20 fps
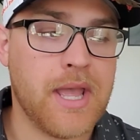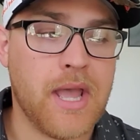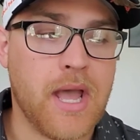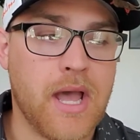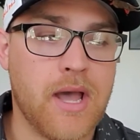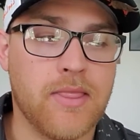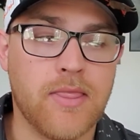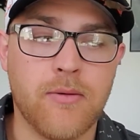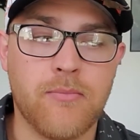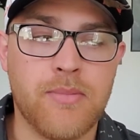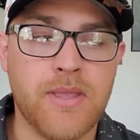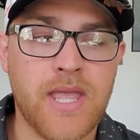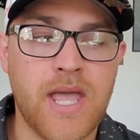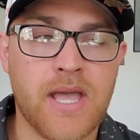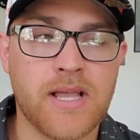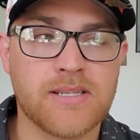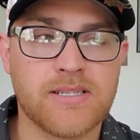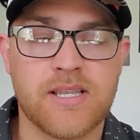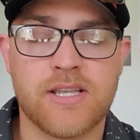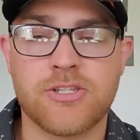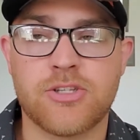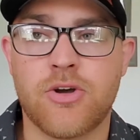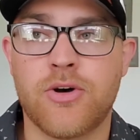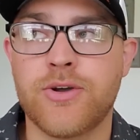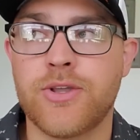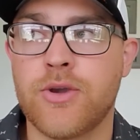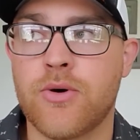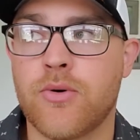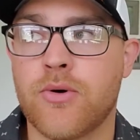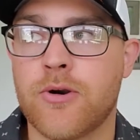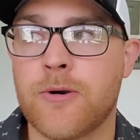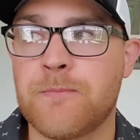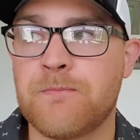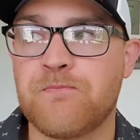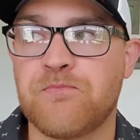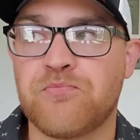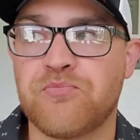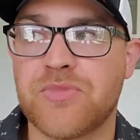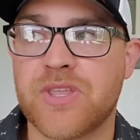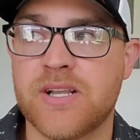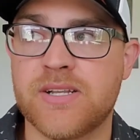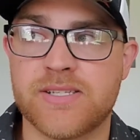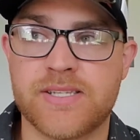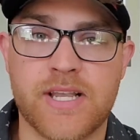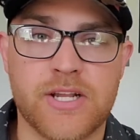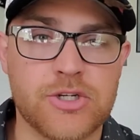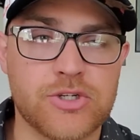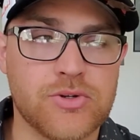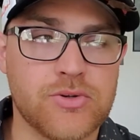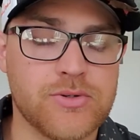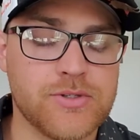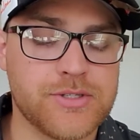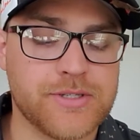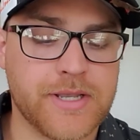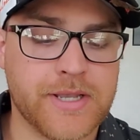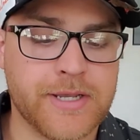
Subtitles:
The BX has all your essentials.